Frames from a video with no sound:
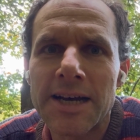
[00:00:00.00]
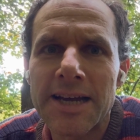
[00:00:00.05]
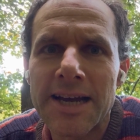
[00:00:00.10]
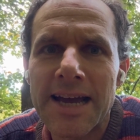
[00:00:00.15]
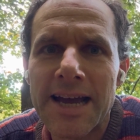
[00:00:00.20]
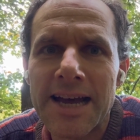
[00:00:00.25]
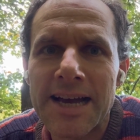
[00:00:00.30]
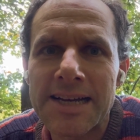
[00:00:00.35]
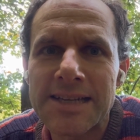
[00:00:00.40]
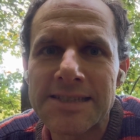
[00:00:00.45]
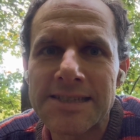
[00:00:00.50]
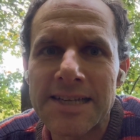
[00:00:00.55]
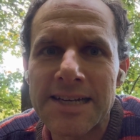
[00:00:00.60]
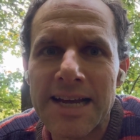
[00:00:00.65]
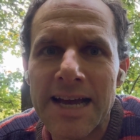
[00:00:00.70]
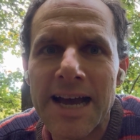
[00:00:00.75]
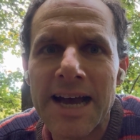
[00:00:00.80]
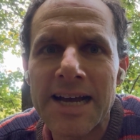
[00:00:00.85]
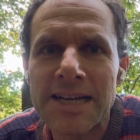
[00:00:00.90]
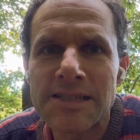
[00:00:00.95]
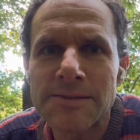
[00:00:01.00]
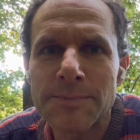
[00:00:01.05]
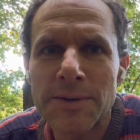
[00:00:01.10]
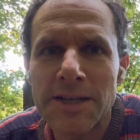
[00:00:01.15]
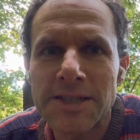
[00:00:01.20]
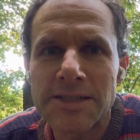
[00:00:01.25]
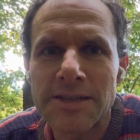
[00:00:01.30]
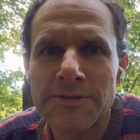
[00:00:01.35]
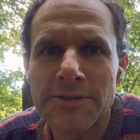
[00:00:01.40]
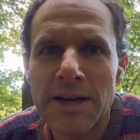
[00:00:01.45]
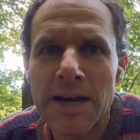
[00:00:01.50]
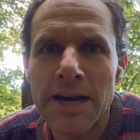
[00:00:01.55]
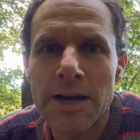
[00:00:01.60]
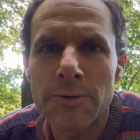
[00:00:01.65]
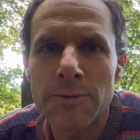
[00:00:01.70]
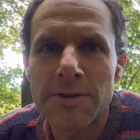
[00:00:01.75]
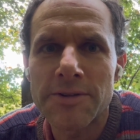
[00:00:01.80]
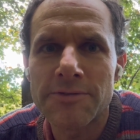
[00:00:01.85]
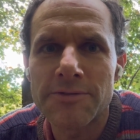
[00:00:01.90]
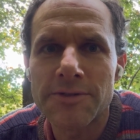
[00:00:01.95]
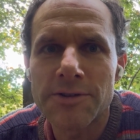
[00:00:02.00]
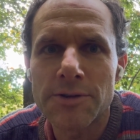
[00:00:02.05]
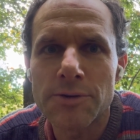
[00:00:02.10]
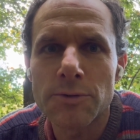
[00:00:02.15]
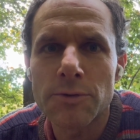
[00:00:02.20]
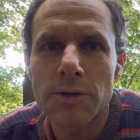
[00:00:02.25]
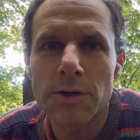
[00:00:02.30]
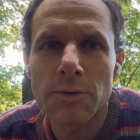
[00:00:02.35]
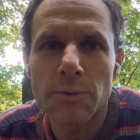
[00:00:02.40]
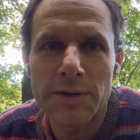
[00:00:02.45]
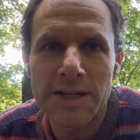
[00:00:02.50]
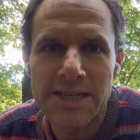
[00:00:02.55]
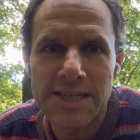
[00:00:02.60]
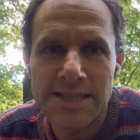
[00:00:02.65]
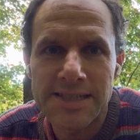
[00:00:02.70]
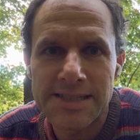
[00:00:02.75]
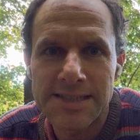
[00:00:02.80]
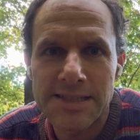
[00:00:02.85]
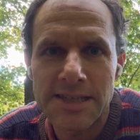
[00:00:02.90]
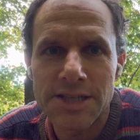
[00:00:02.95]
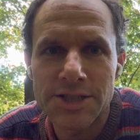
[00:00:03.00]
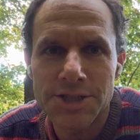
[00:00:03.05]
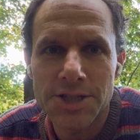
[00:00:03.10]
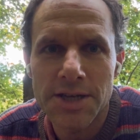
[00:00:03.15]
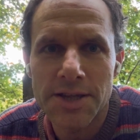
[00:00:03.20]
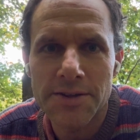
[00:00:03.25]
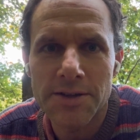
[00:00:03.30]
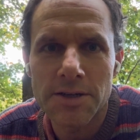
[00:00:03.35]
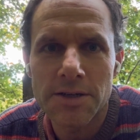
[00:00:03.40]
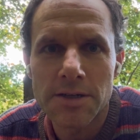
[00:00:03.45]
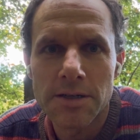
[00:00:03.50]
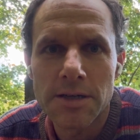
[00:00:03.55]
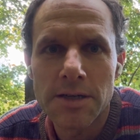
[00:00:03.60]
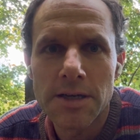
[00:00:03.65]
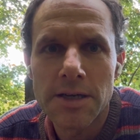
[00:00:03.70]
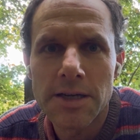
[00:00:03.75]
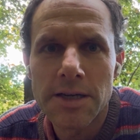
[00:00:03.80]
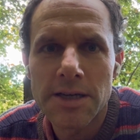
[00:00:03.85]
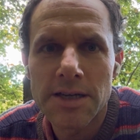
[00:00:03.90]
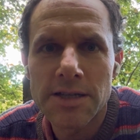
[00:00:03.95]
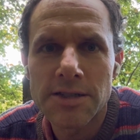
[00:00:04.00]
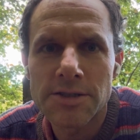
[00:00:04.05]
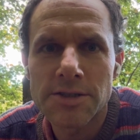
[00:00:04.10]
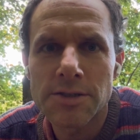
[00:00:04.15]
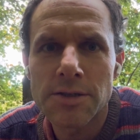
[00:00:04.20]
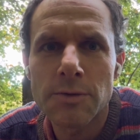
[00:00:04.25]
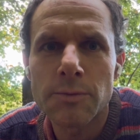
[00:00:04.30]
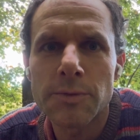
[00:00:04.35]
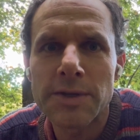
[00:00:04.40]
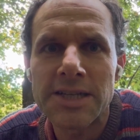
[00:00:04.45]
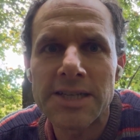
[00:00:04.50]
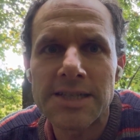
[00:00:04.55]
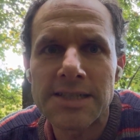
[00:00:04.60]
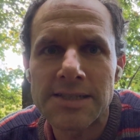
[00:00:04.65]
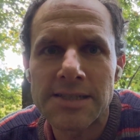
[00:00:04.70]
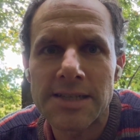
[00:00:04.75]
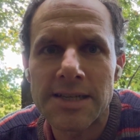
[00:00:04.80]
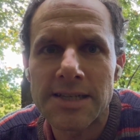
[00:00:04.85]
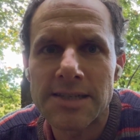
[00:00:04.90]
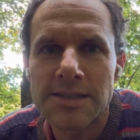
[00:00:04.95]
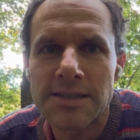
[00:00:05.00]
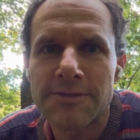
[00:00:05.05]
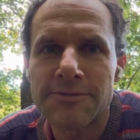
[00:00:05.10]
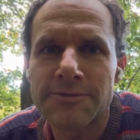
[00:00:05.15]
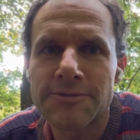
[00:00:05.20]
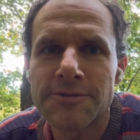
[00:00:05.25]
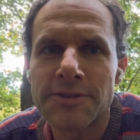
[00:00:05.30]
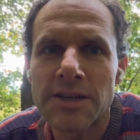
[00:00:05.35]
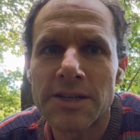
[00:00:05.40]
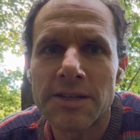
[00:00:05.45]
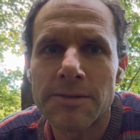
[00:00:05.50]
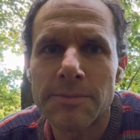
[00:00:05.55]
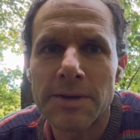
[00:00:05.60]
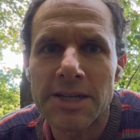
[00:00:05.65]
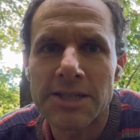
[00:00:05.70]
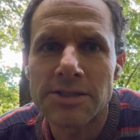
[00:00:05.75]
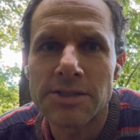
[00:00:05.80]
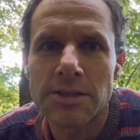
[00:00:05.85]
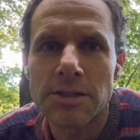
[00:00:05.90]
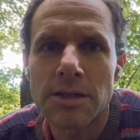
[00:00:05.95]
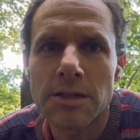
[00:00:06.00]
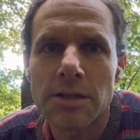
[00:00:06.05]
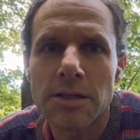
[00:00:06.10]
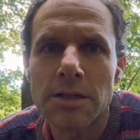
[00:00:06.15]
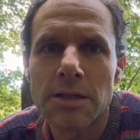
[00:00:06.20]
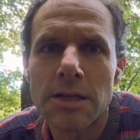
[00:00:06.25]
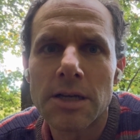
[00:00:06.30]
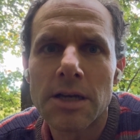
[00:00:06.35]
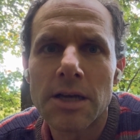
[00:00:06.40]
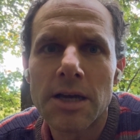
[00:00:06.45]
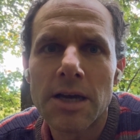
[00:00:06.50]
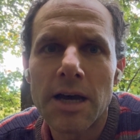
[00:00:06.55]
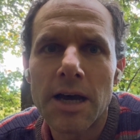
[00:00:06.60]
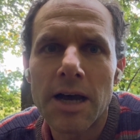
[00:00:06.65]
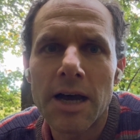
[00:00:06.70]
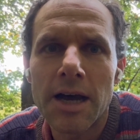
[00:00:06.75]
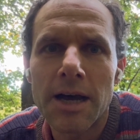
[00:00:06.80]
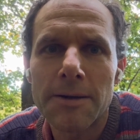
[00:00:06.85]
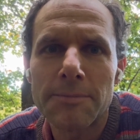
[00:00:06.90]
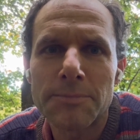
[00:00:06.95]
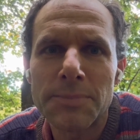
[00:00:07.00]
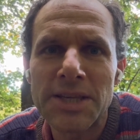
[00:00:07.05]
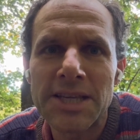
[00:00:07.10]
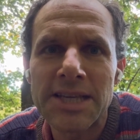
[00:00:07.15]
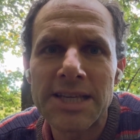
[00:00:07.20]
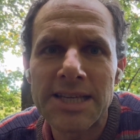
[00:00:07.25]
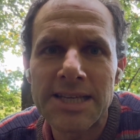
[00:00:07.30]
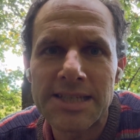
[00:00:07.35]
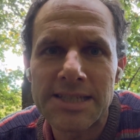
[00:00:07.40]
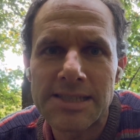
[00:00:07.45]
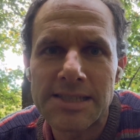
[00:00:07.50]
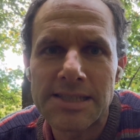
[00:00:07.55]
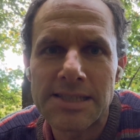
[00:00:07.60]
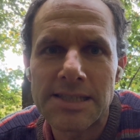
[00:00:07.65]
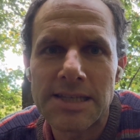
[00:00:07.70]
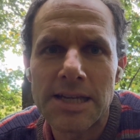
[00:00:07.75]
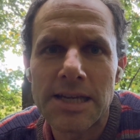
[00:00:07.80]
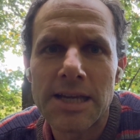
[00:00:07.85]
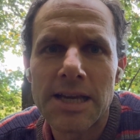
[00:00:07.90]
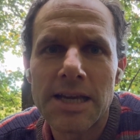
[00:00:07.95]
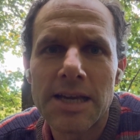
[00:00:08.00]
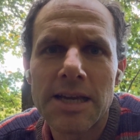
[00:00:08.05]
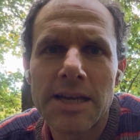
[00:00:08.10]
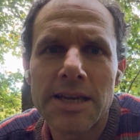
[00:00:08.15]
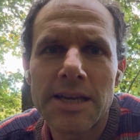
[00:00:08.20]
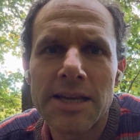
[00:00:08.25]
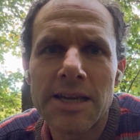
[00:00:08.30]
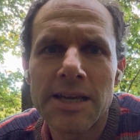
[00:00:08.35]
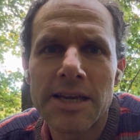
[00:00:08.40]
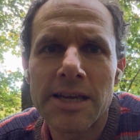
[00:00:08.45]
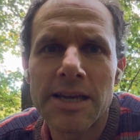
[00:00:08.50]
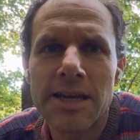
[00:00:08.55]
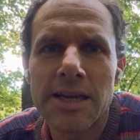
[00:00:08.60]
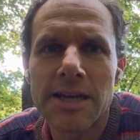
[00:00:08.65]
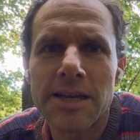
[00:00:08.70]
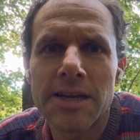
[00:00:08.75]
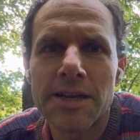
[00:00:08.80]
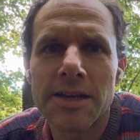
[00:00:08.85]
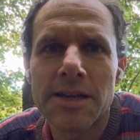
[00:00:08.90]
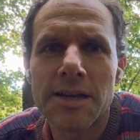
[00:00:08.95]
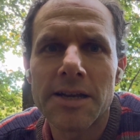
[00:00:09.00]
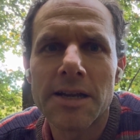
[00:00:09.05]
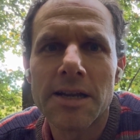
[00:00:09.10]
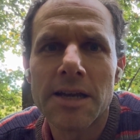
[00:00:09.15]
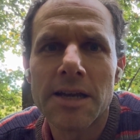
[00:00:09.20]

as an aspect of how we view or witness each other. And so witnessing is a fundamental piece in